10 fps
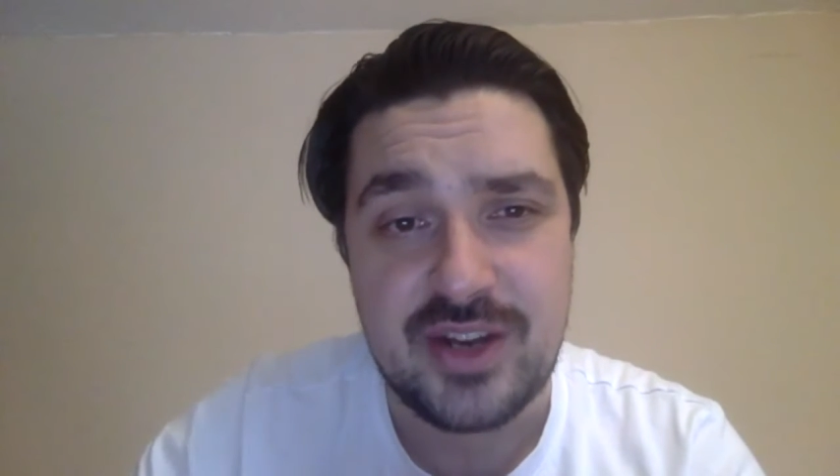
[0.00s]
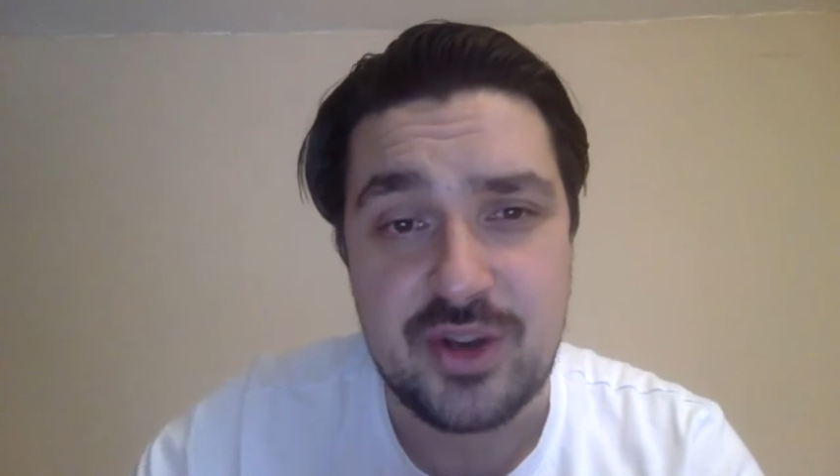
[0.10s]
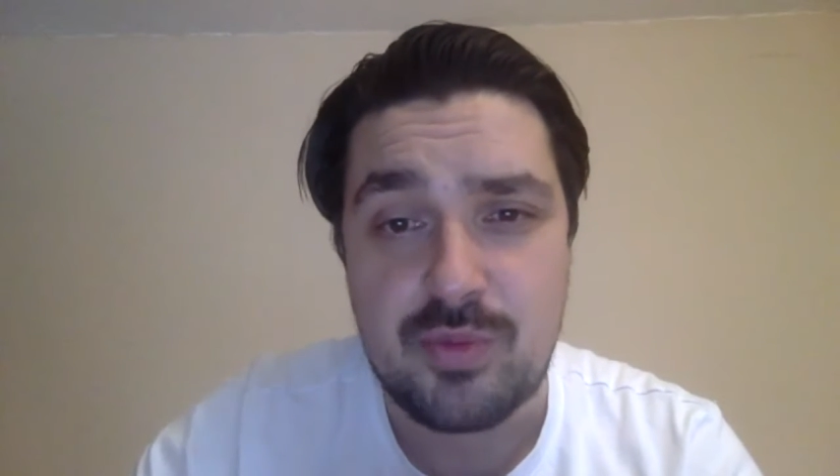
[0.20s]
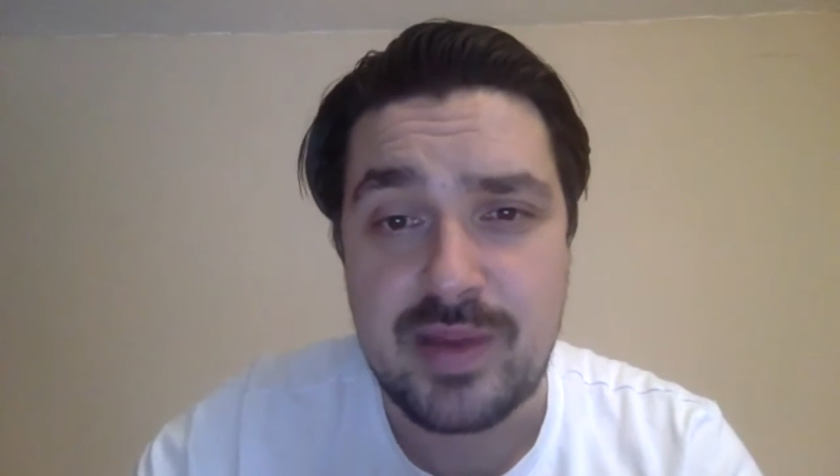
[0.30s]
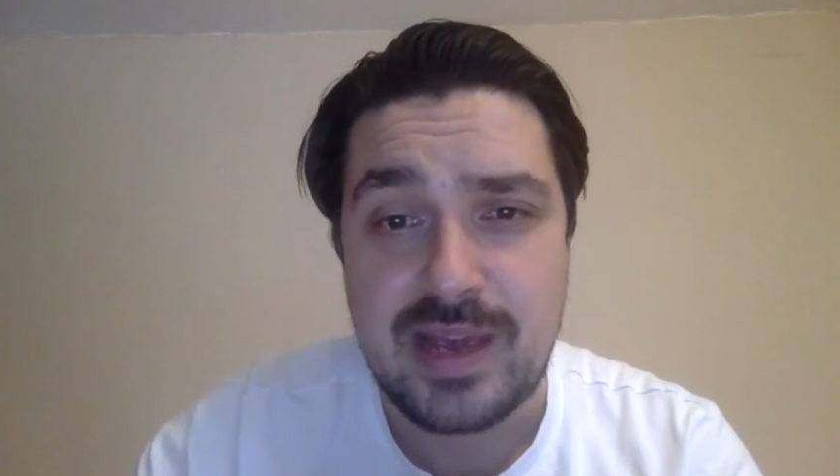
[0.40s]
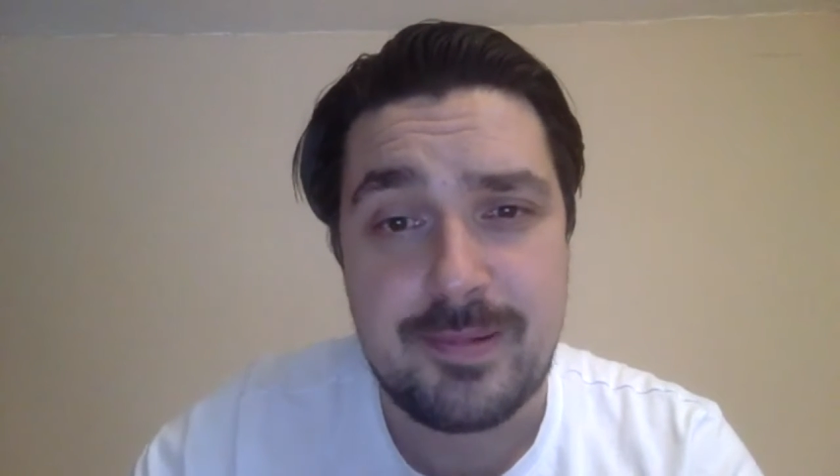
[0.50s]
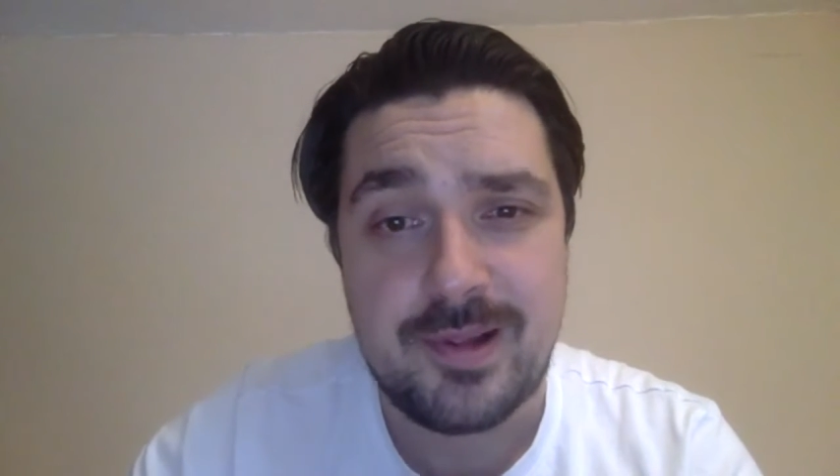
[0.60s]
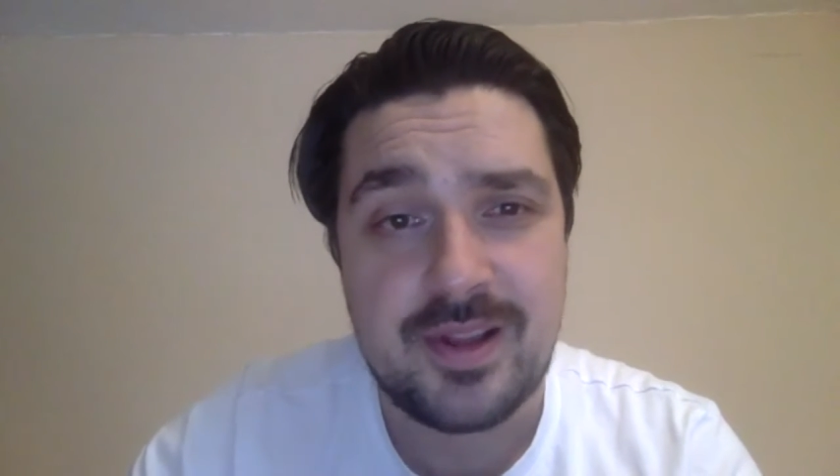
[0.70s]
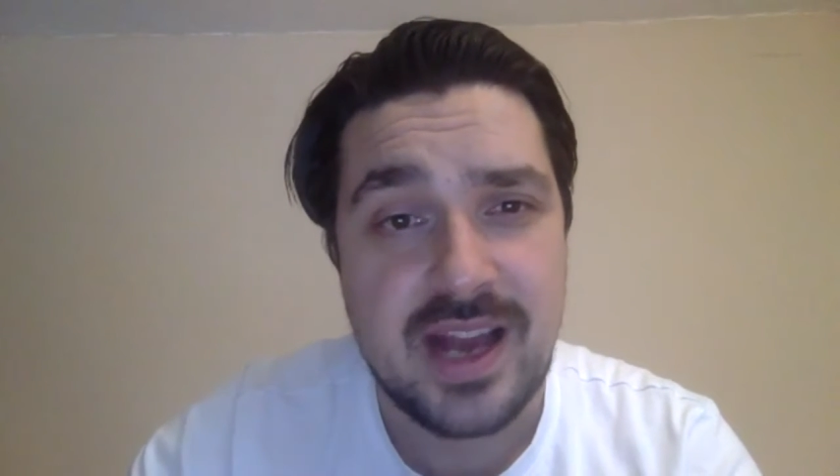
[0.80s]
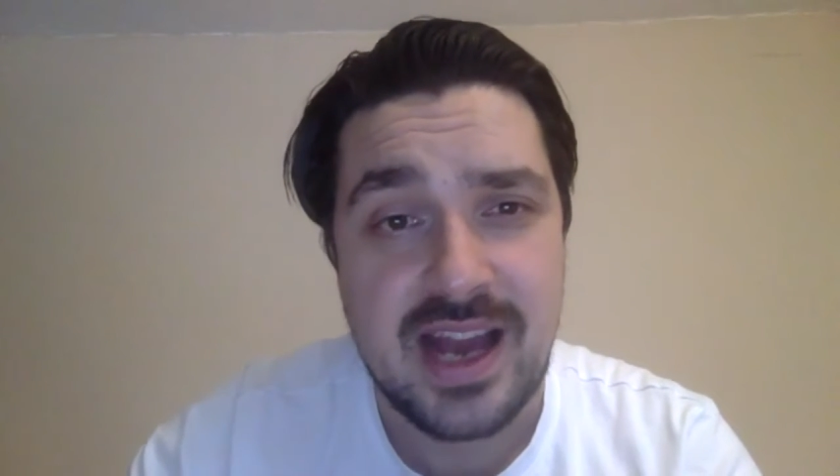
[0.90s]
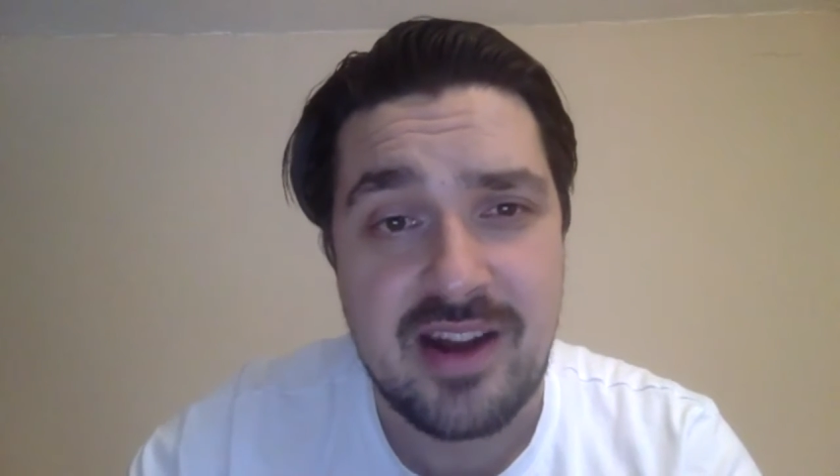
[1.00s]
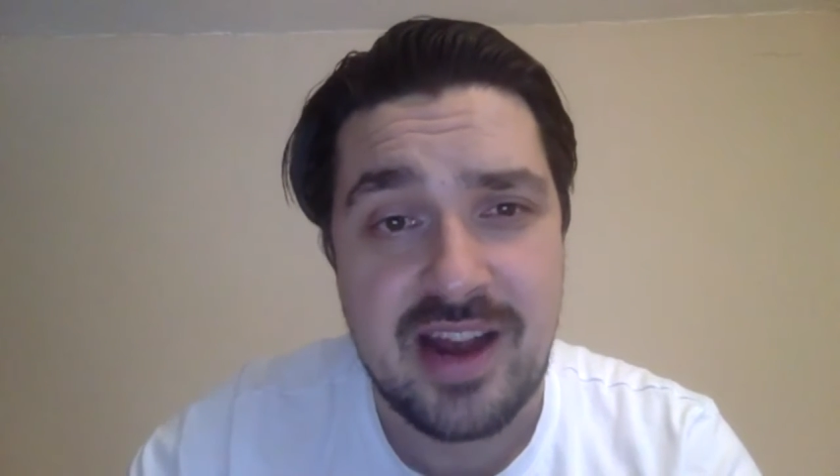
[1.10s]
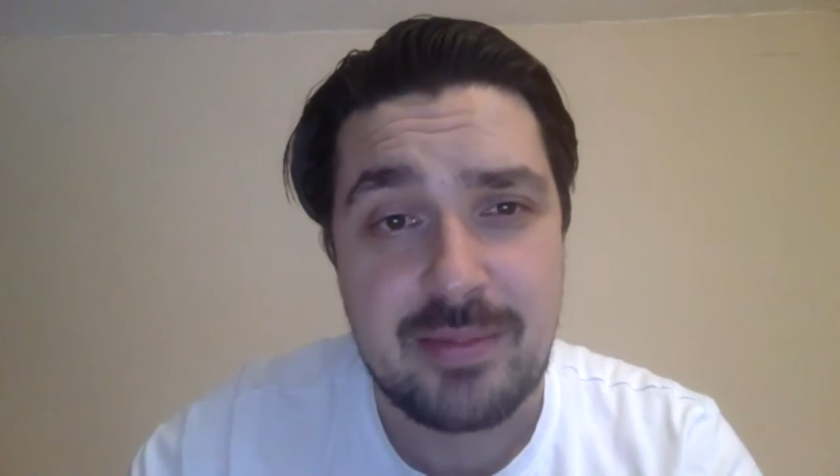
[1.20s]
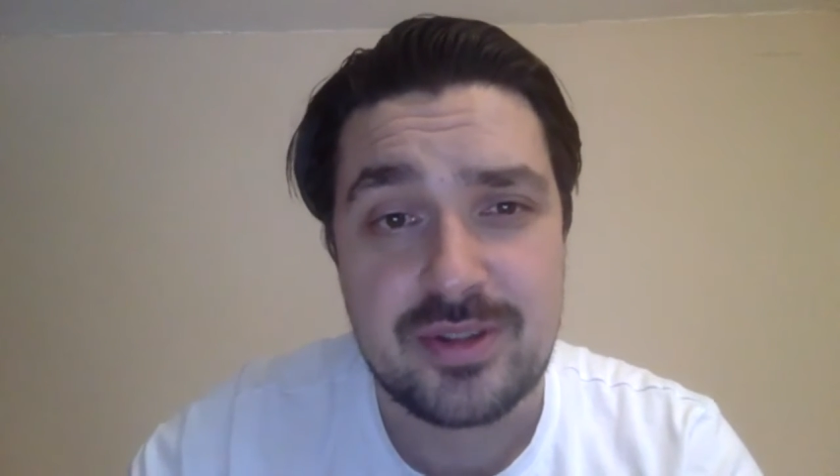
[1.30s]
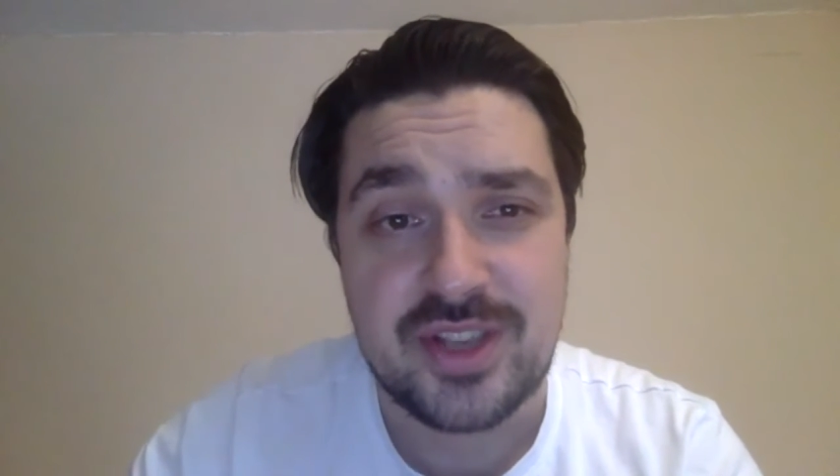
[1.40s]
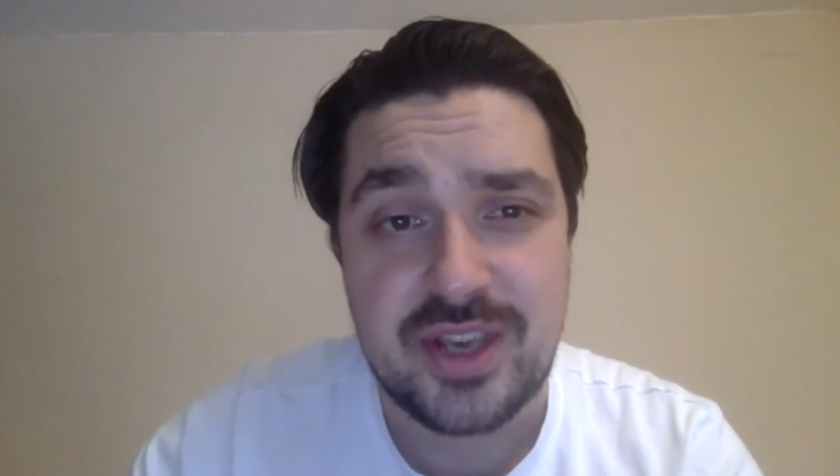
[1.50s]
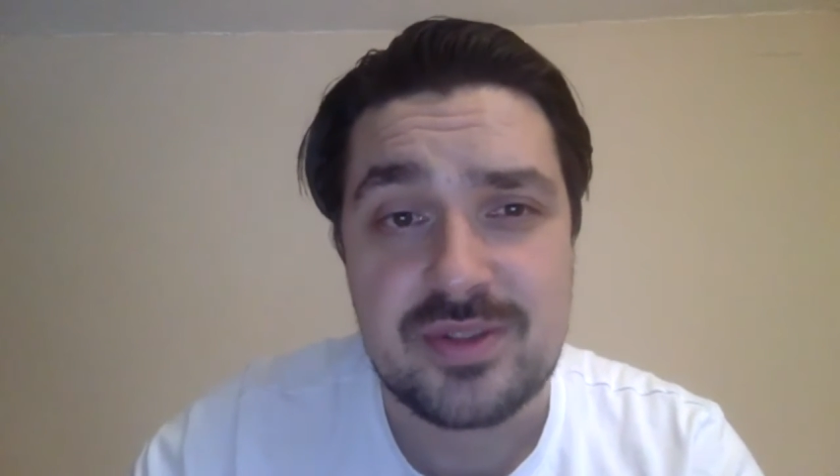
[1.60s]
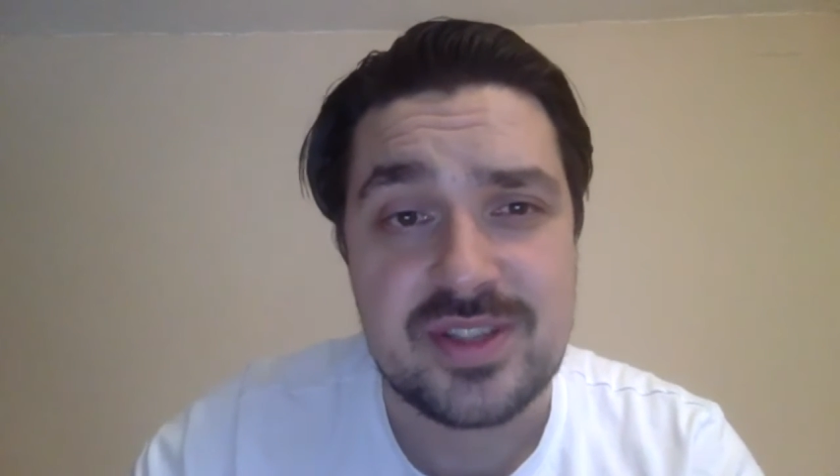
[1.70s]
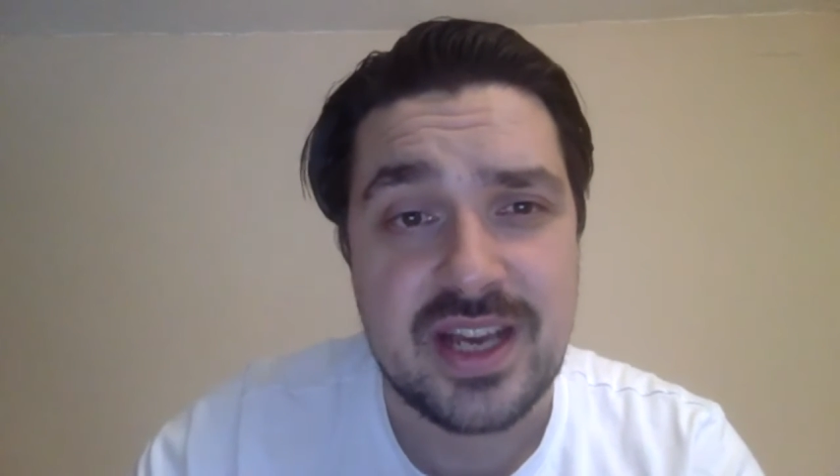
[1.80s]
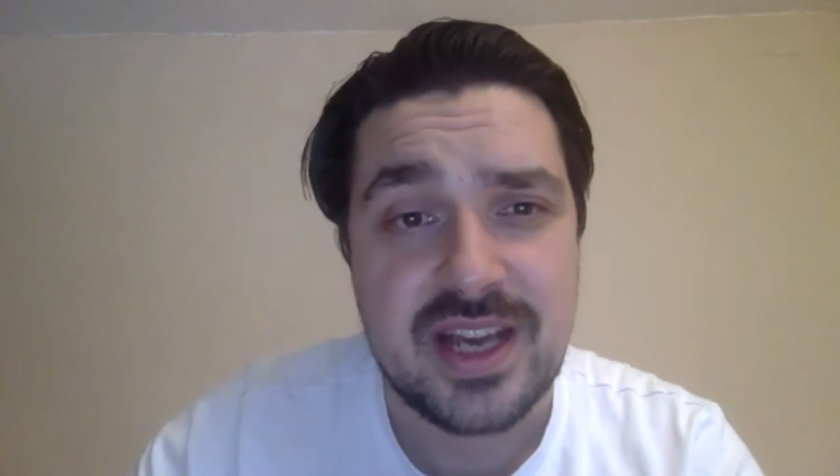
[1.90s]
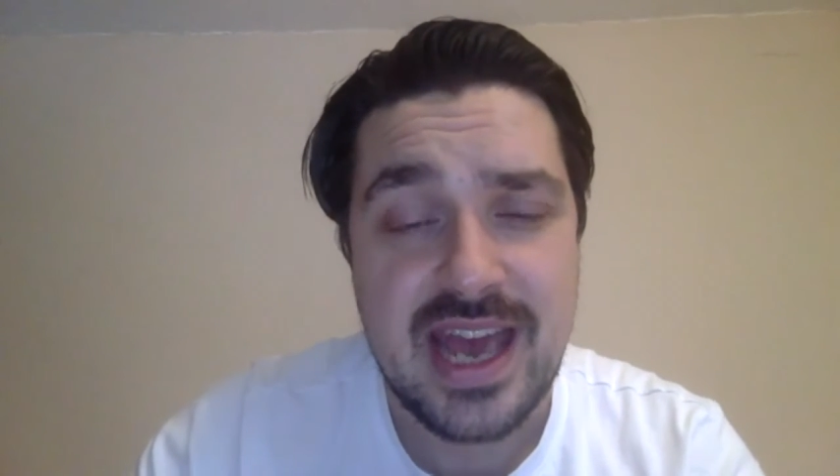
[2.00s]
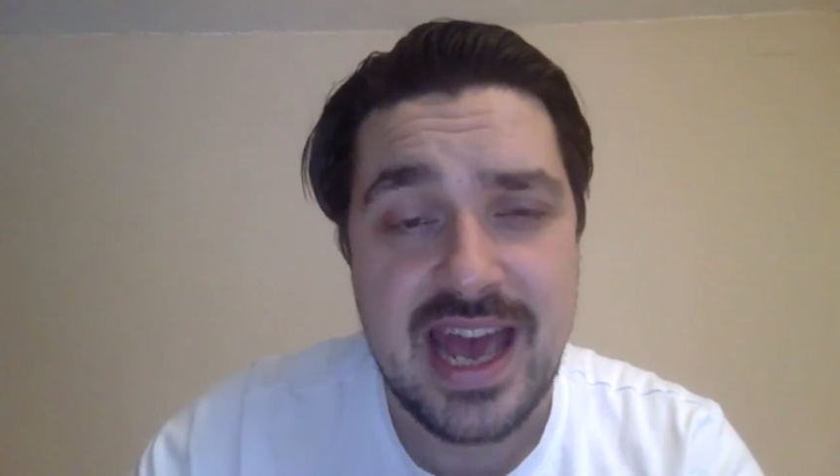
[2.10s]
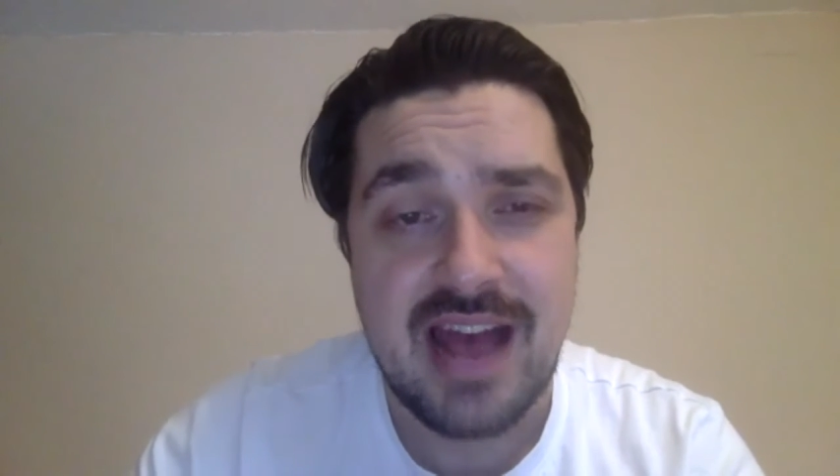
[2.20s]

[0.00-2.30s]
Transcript: and young people are able to use the